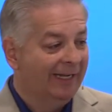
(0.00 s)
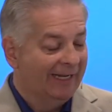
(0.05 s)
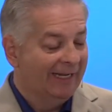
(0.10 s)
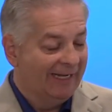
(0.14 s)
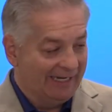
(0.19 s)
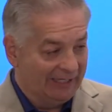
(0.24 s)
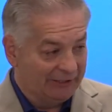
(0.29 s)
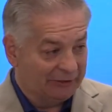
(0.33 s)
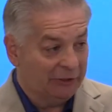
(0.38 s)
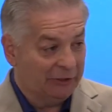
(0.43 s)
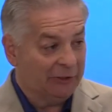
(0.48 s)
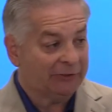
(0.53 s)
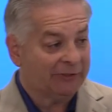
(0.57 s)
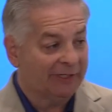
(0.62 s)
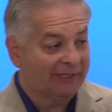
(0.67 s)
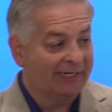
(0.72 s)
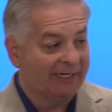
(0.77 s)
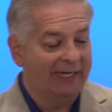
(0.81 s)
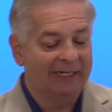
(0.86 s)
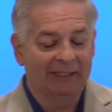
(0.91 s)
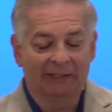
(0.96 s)
He took the
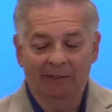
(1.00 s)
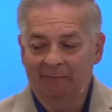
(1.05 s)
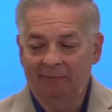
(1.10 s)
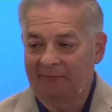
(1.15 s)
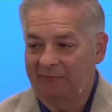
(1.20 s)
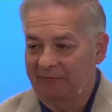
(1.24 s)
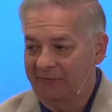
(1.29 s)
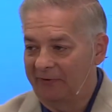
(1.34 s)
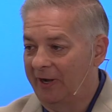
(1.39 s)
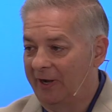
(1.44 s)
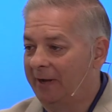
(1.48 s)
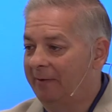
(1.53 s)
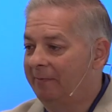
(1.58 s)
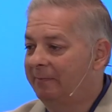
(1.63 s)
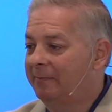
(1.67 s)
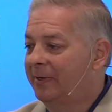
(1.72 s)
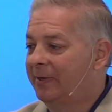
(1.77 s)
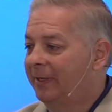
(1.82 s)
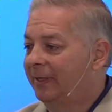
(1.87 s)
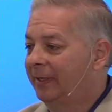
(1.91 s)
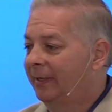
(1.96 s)
kingdom from